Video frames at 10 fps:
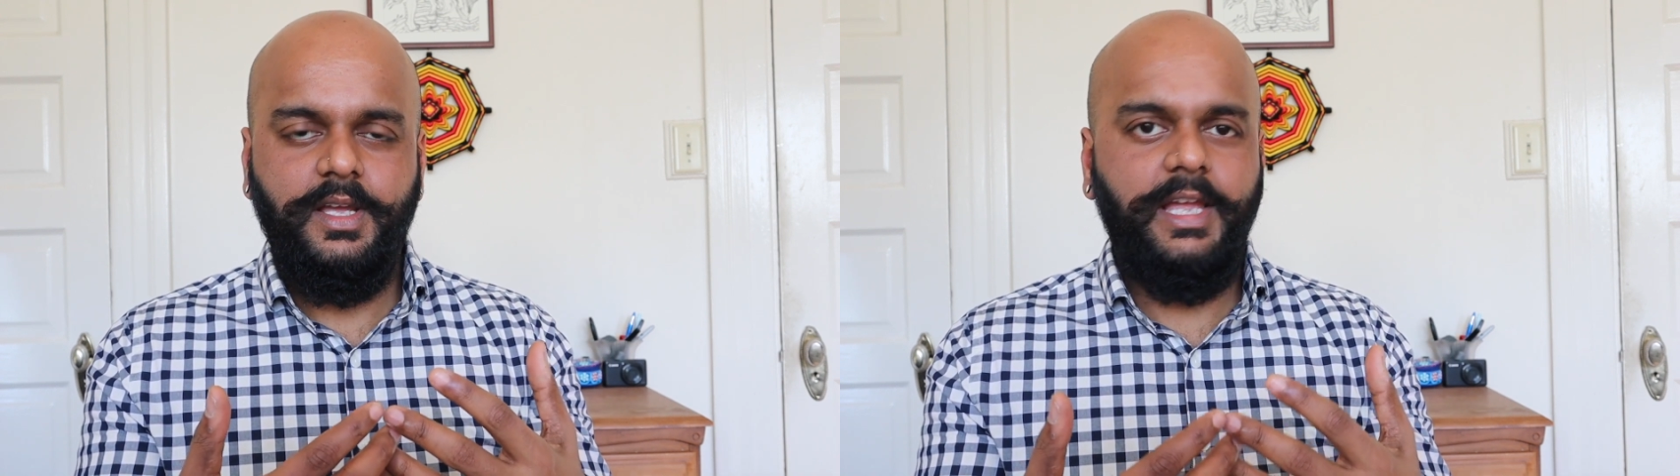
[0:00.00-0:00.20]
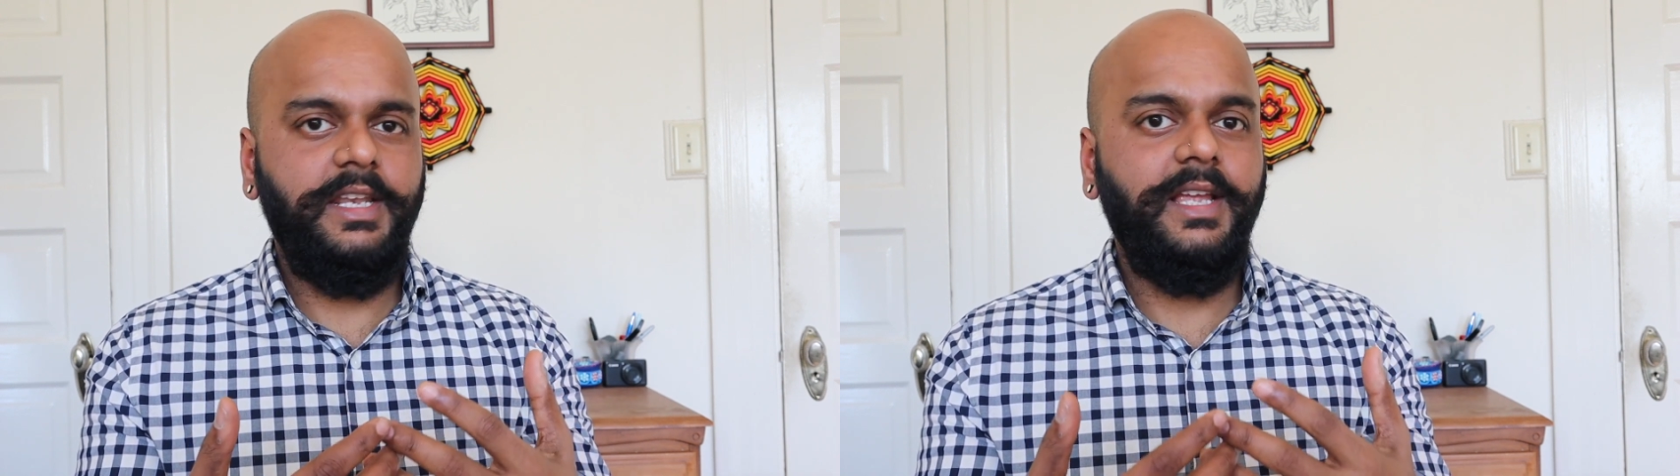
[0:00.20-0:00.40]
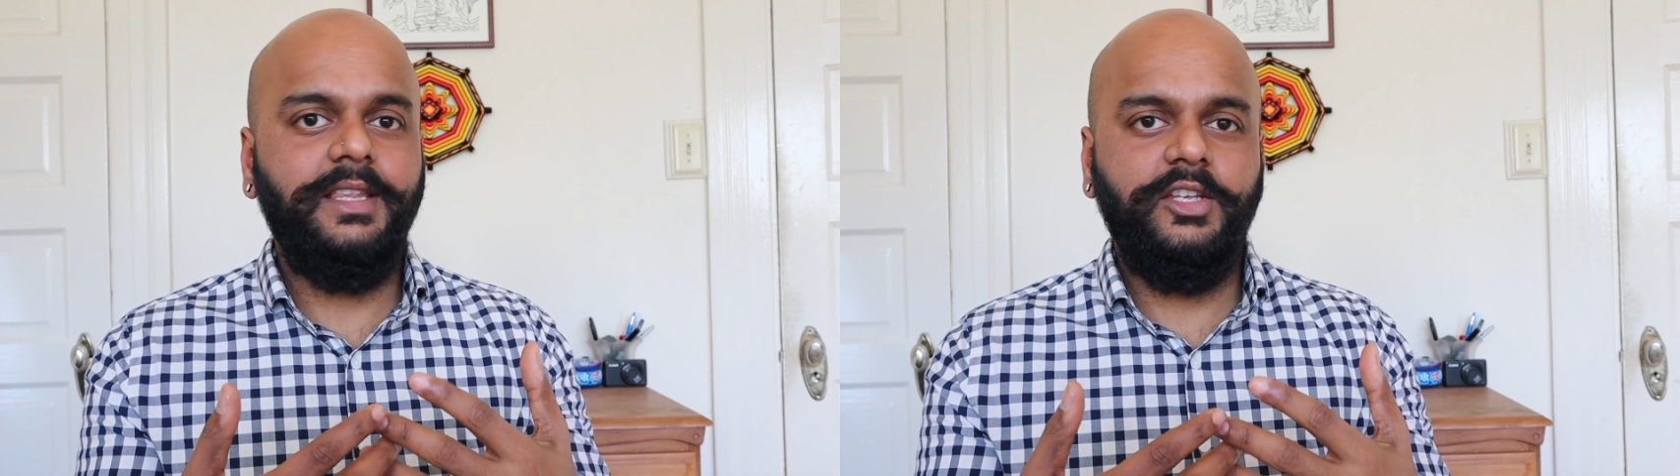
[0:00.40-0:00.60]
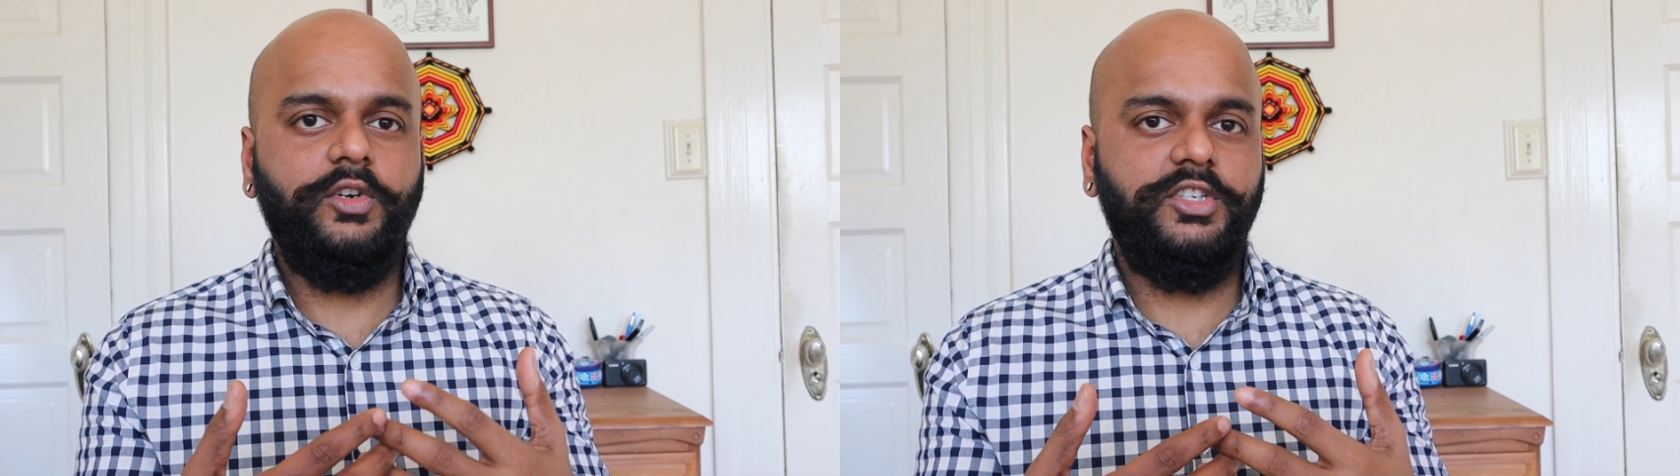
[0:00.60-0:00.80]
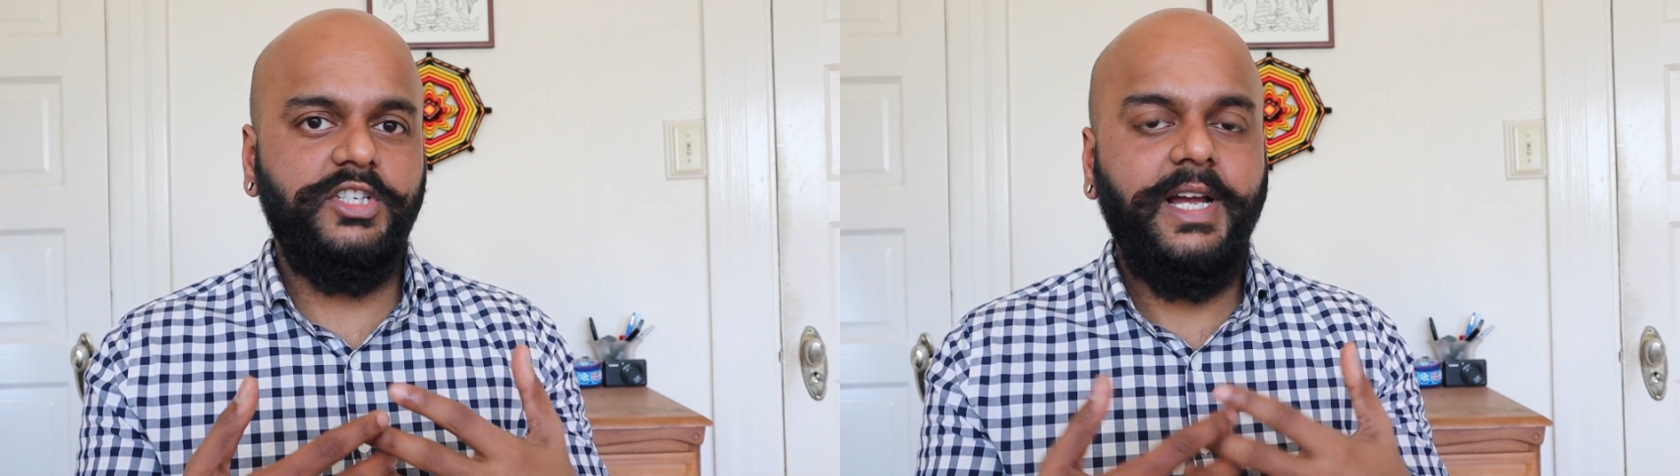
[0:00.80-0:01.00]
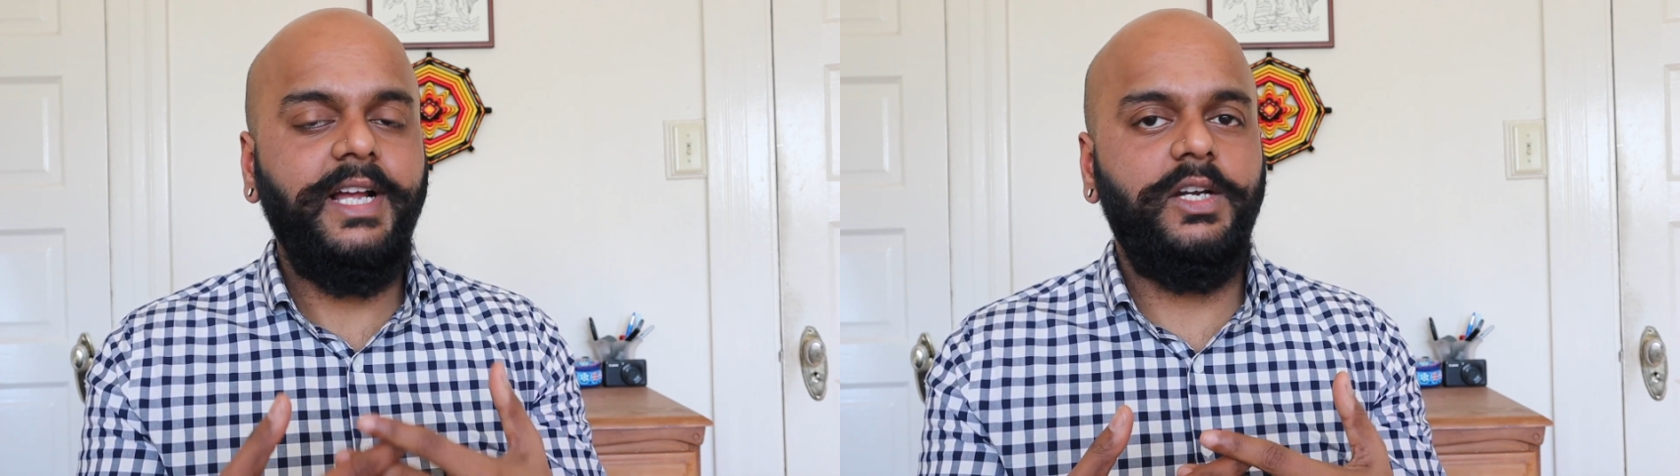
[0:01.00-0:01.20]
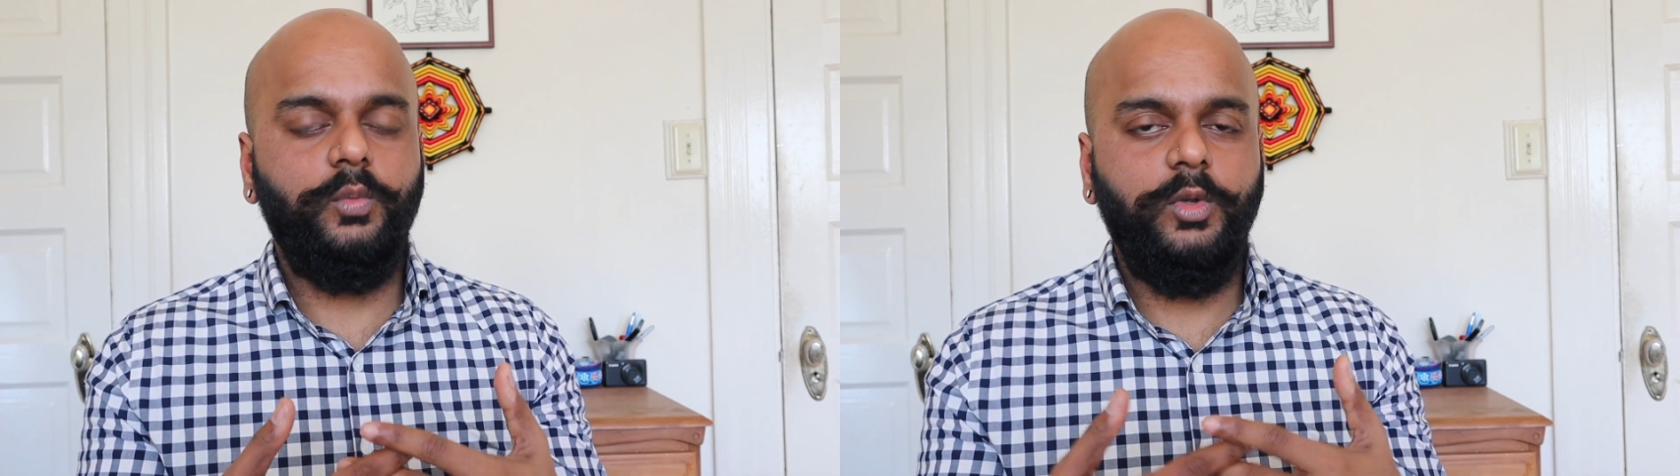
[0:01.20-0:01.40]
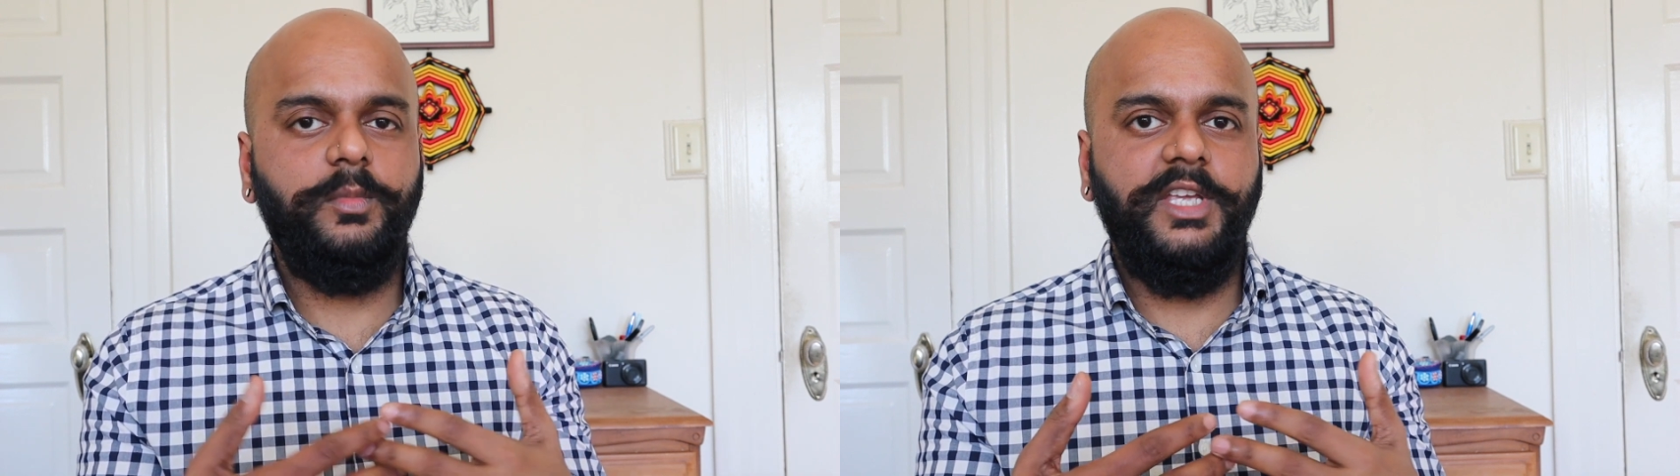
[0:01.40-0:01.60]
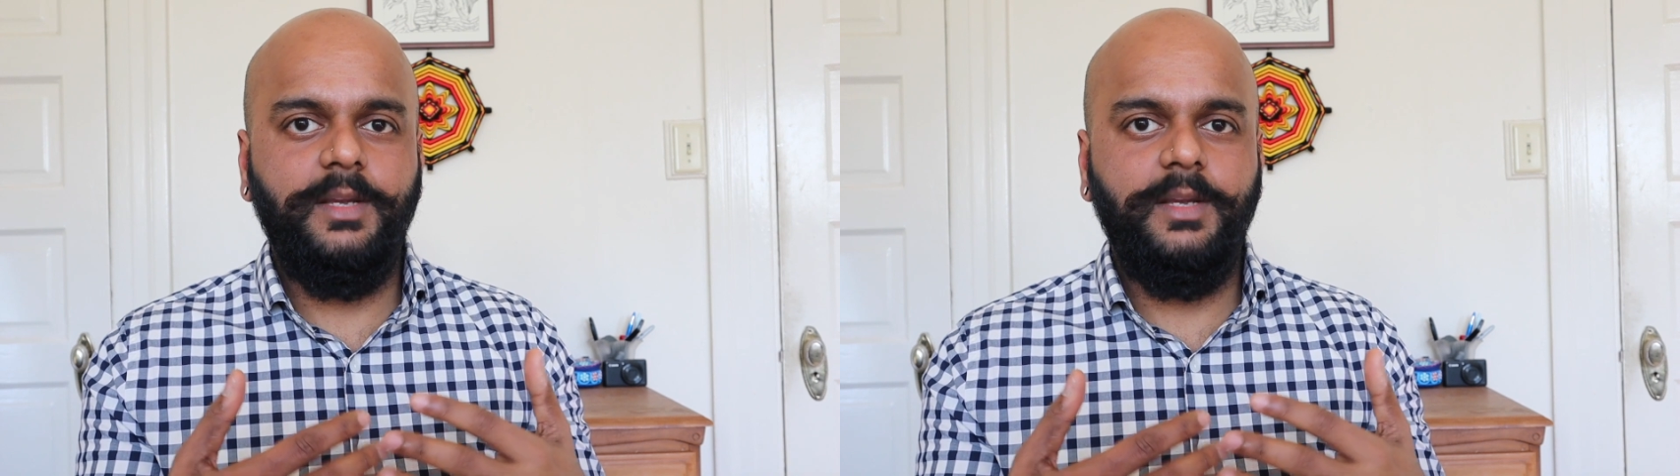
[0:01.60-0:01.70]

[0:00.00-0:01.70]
And your child will be